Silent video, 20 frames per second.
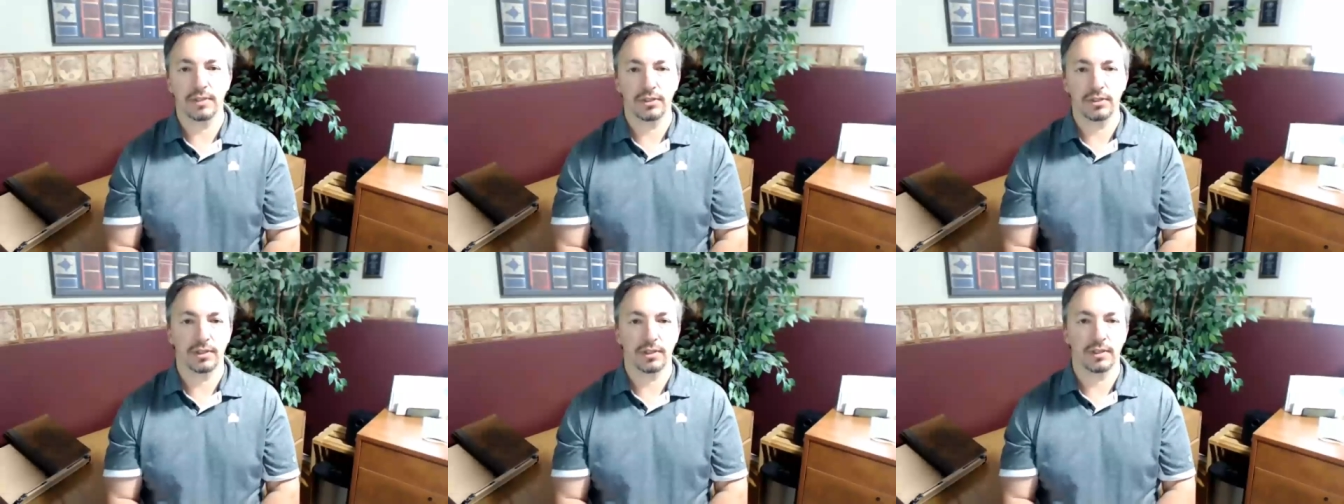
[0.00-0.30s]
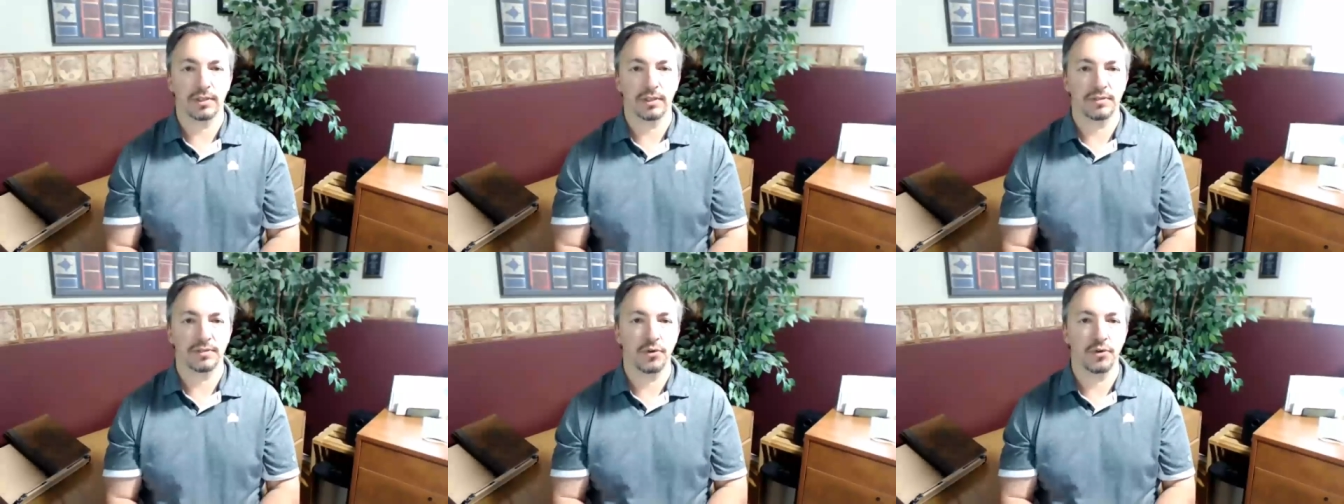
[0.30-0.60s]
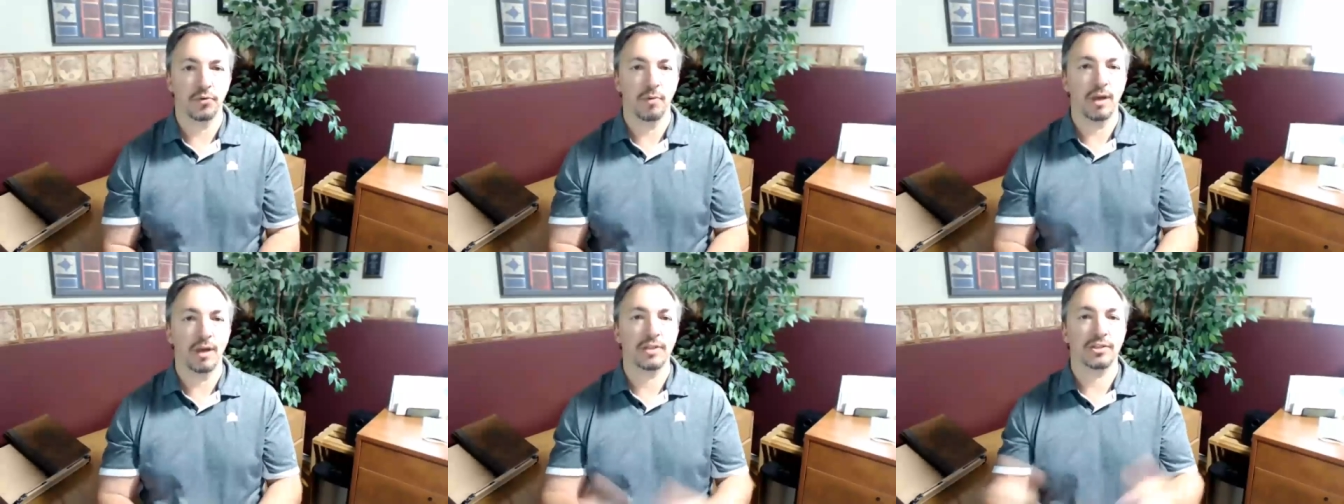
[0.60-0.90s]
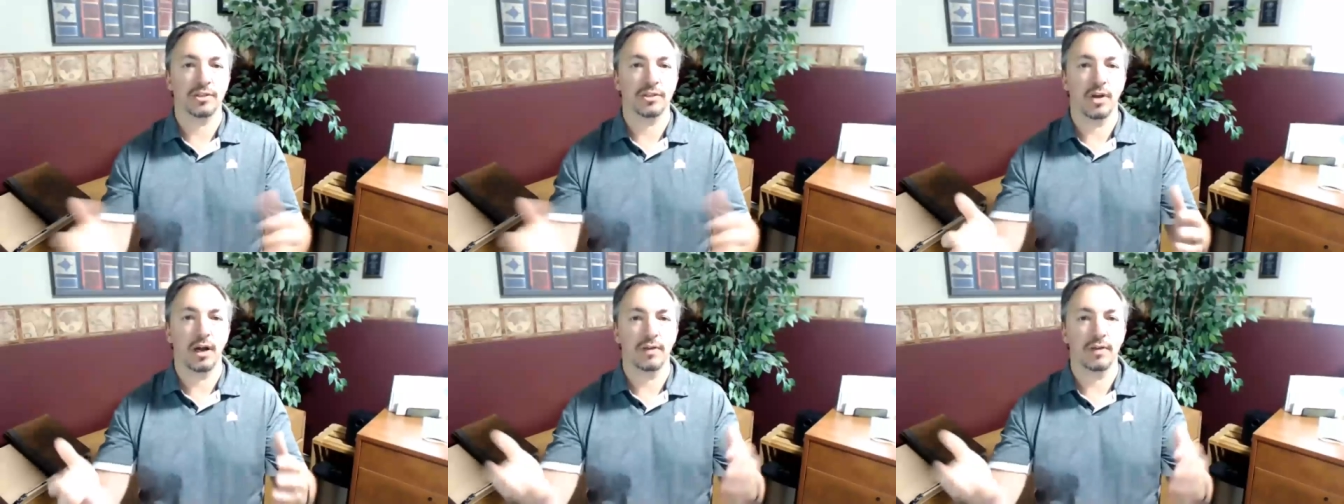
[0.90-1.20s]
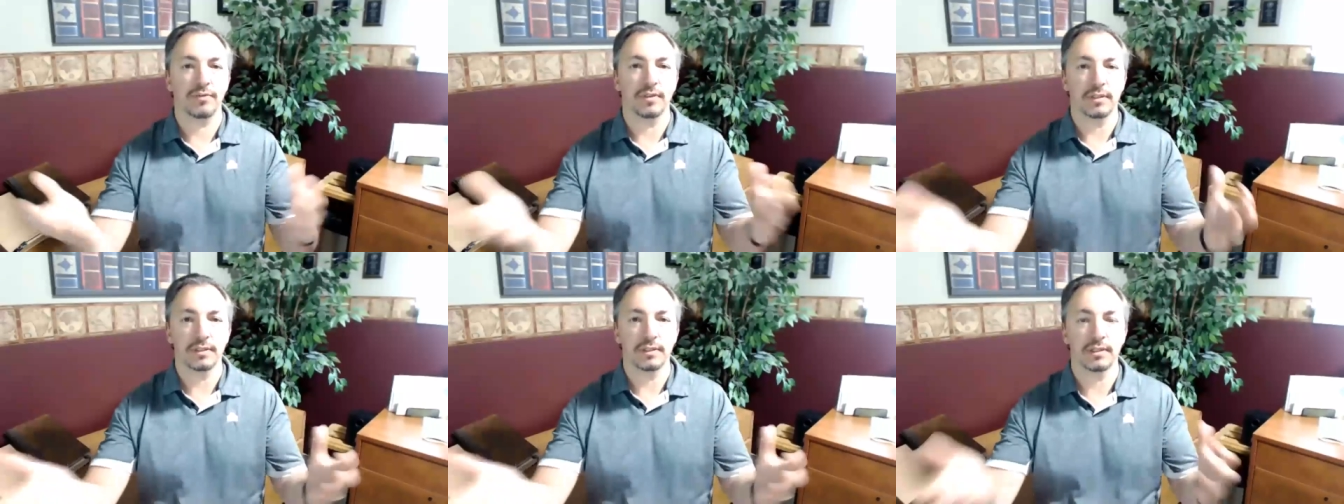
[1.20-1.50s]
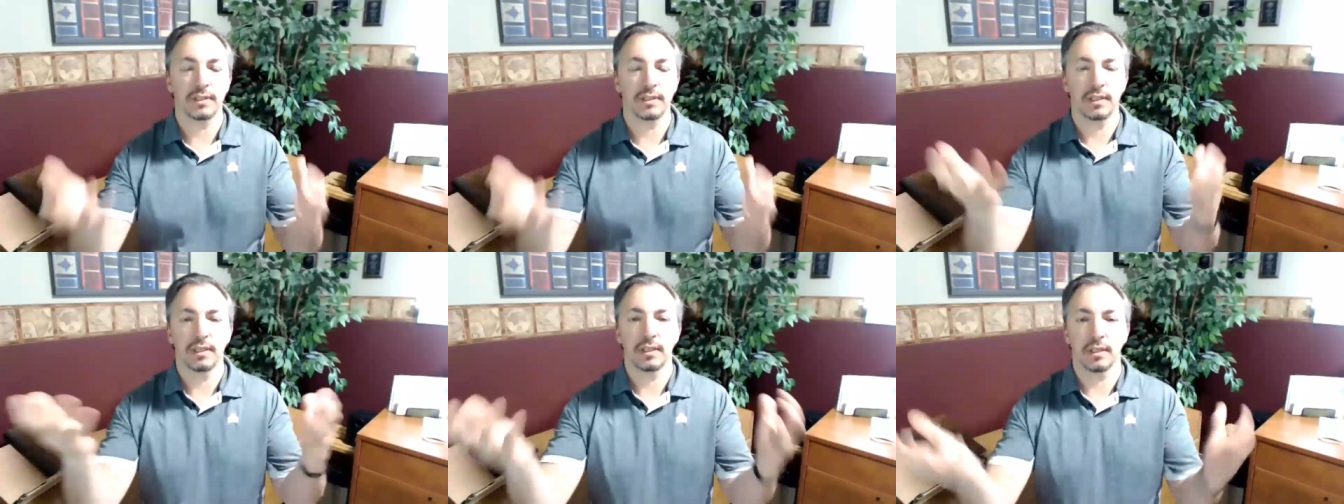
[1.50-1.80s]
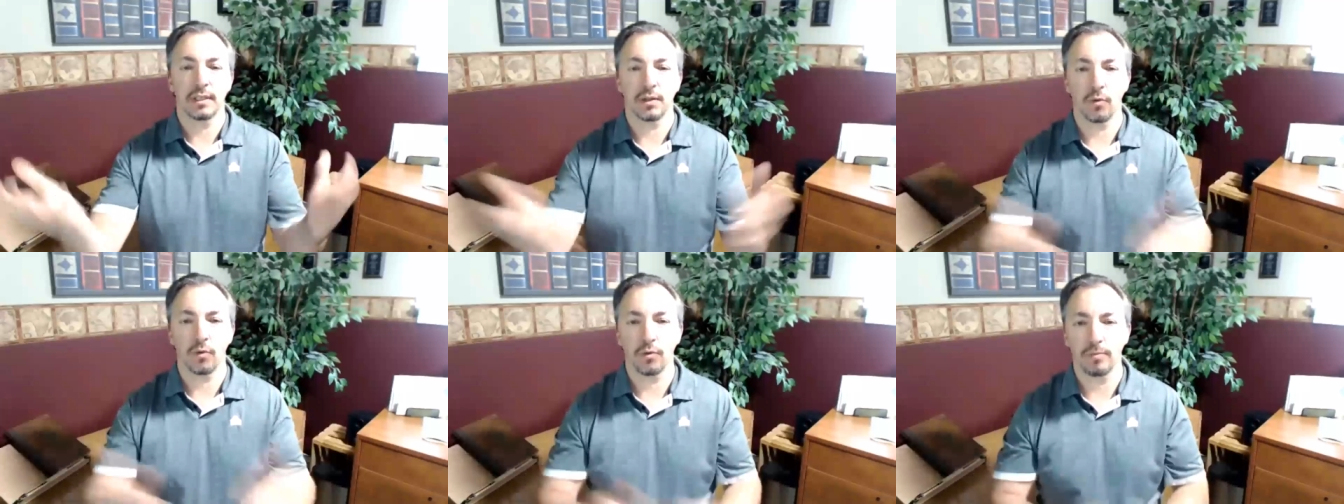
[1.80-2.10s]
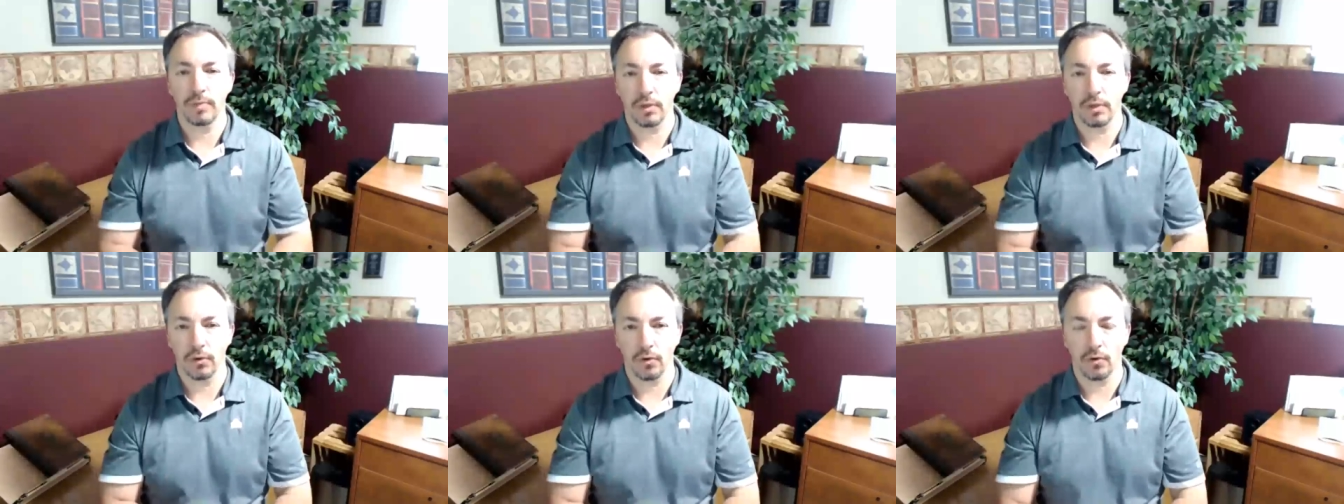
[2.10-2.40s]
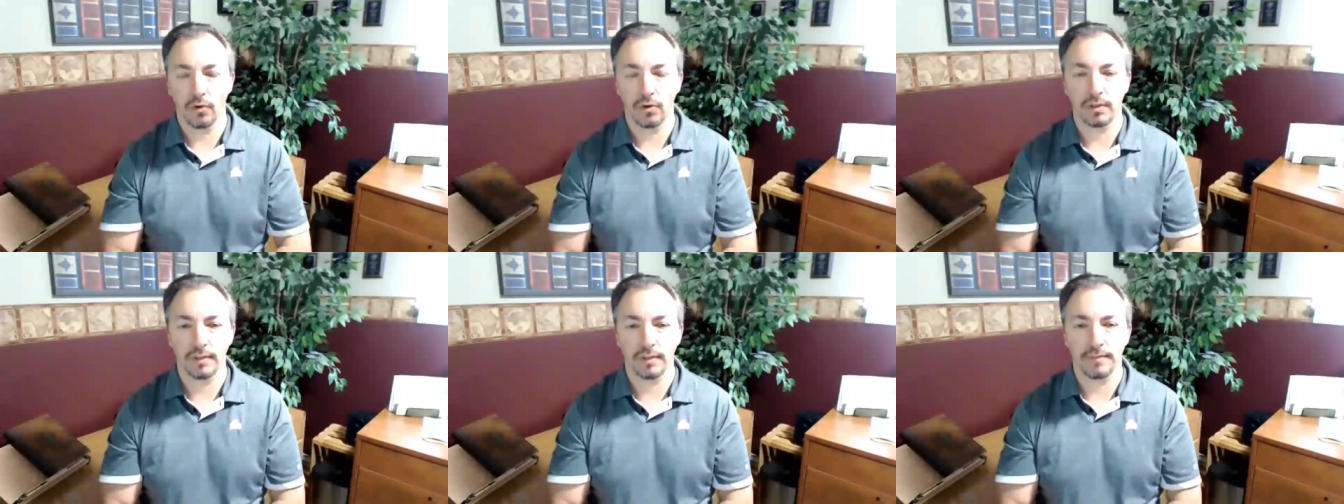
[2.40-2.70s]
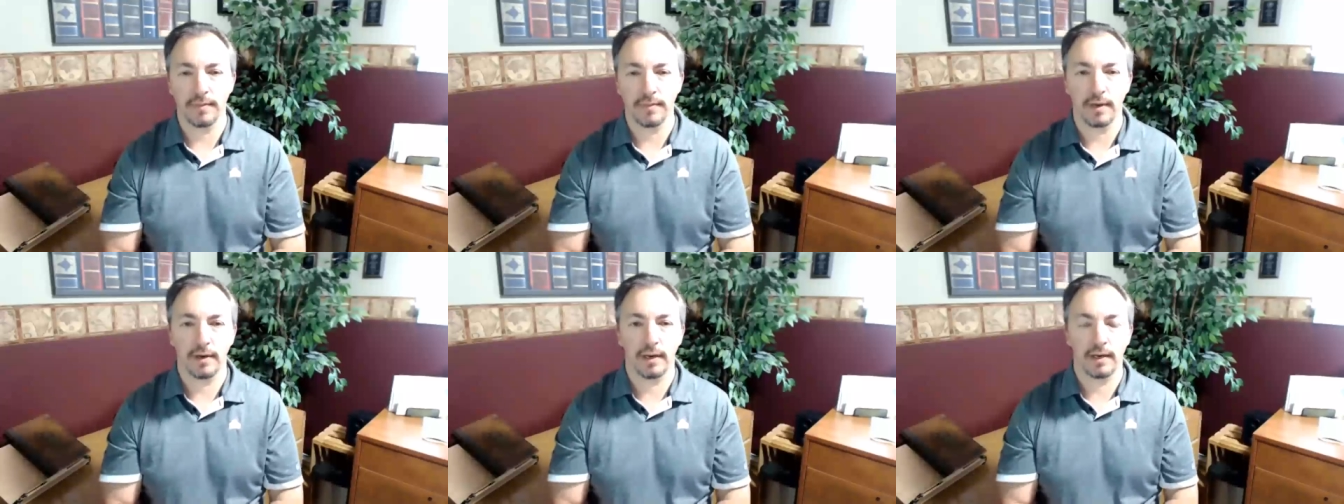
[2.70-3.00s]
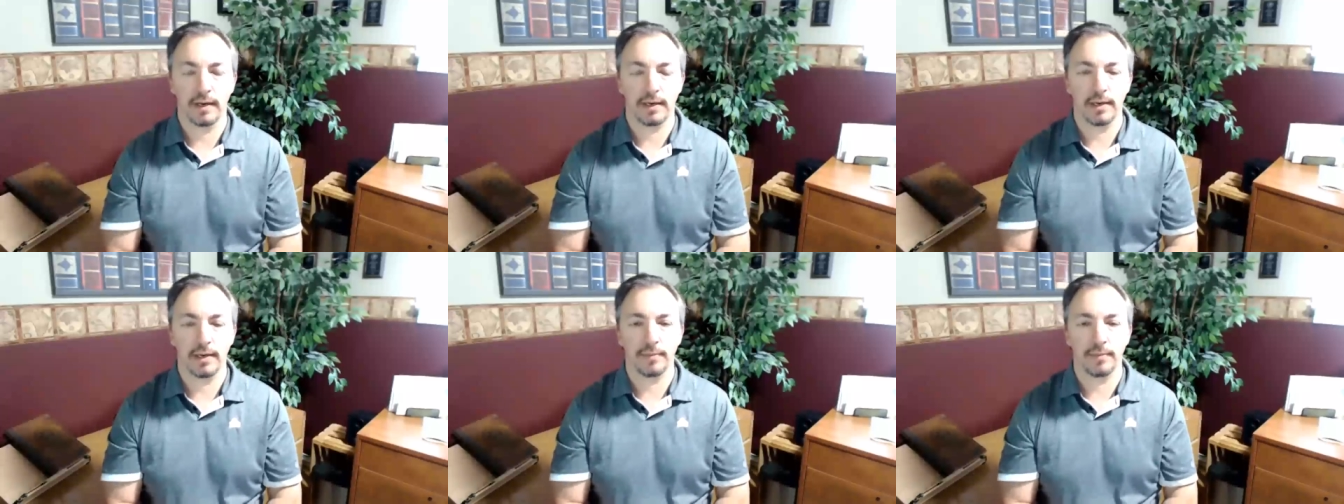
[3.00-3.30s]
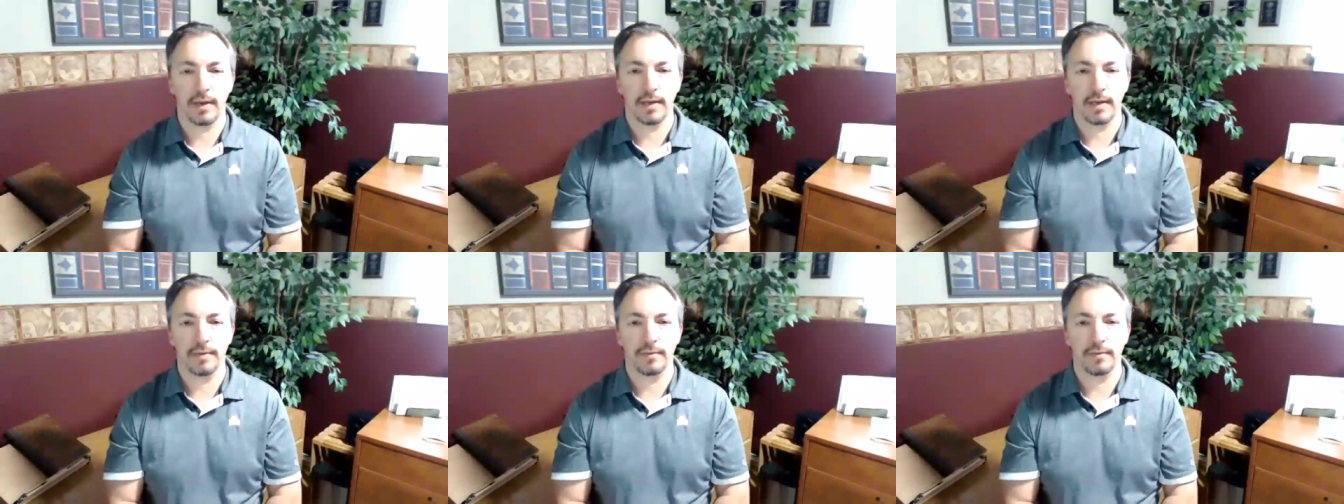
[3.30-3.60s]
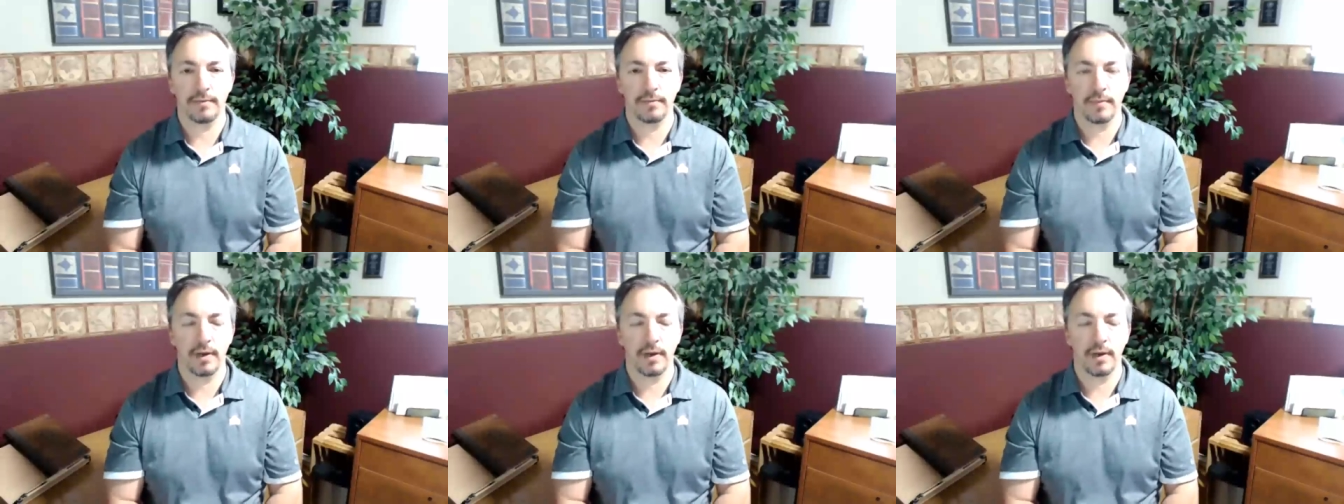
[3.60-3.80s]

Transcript: It took a few months off, and lo and behold, I ended up by